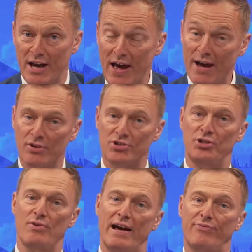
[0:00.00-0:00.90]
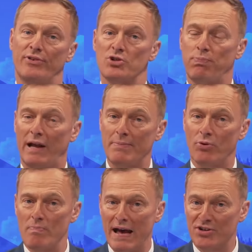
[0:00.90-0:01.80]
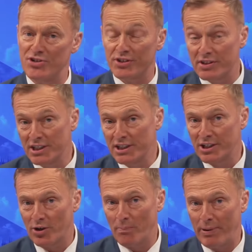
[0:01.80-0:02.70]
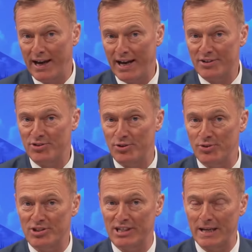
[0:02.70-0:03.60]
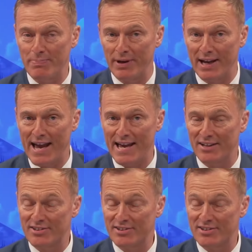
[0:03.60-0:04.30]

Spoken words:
Now, how does Hugh Hefner's Playboy mansion compare to sleeping in